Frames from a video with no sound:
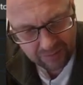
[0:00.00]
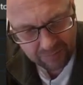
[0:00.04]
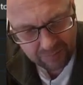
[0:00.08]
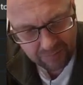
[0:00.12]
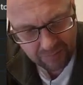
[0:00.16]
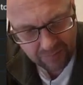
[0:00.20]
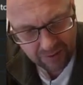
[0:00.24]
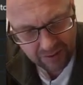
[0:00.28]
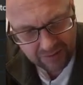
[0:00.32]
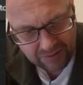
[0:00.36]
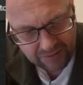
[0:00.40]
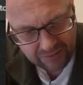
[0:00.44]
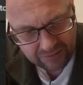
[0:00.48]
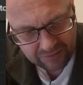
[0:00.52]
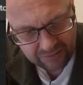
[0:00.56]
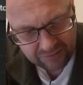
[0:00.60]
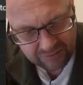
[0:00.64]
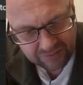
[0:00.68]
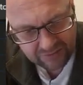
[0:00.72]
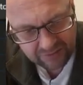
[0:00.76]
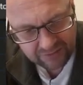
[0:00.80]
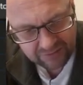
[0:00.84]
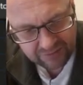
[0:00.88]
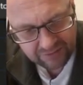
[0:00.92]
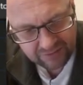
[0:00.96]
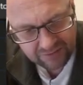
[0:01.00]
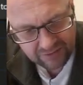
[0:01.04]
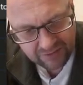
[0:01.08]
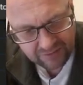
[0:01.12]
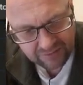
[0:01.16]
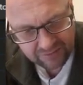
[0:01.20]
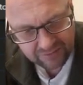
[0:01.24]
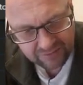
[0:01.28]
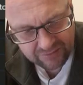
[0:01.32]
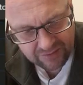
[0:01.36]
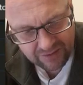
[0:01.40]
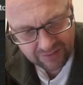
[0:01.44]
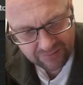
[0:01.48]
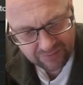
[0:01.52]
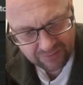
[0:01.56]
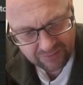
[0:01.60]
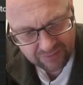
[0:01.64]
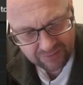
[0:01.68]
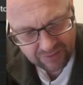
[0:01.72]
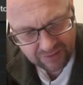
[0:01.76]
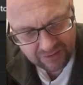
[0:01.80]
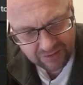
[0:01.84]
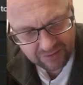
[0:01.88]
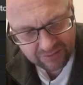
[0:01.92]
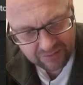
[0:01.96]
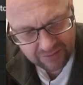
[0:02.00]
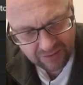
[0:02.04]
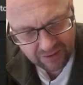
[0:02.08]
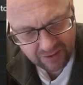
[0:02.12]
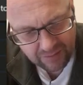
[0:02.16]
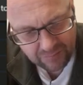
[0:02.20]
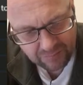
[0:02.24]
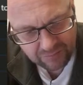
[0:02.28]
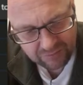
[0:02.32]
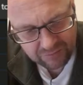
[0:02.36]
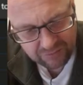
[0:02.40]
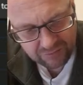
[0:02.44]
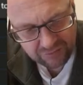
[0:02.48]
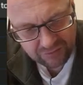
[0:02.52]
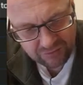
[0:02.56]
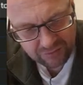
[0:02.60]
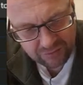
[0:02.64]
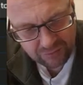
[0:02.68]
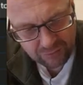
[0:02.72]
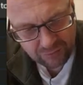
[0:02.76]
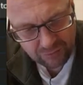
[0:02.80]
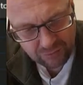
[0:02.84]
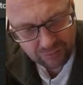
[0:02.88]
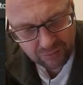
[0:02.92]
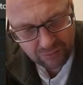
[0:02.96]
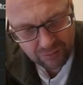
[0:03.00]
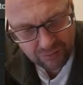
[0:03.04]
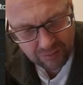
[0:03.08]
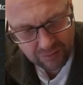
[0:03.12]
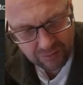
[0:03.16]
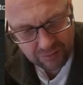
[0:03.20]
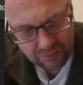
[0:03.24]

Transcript: minus 1670 times 2